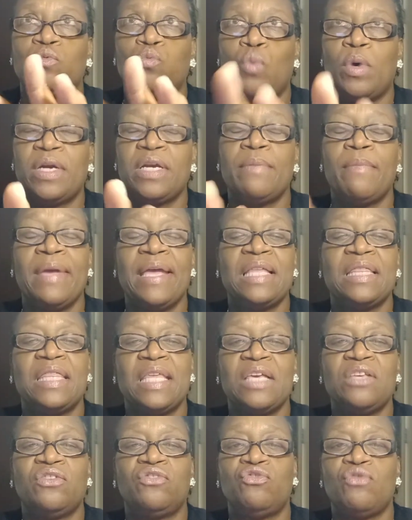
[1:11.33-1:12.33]
one of the main
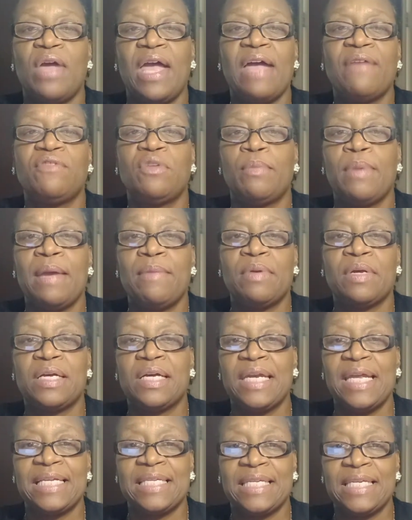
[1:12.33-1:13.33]
things is you have to be able to
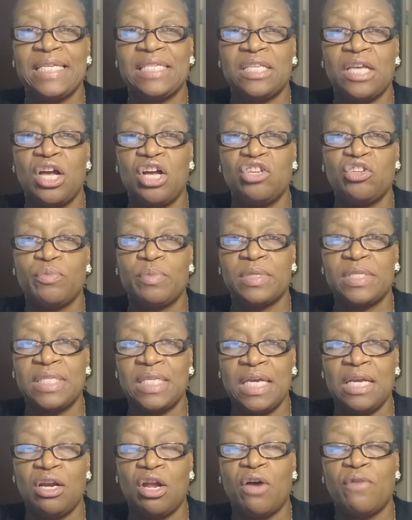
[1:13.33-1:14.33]
collect at least
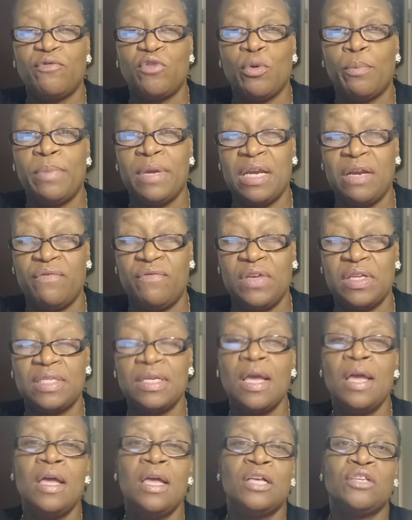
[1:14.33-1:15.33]
100% of your
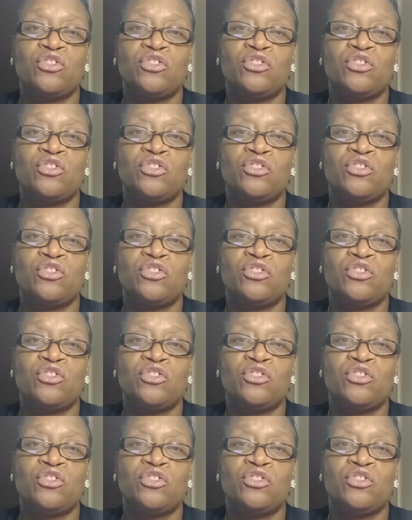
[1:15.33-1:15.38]
benefits.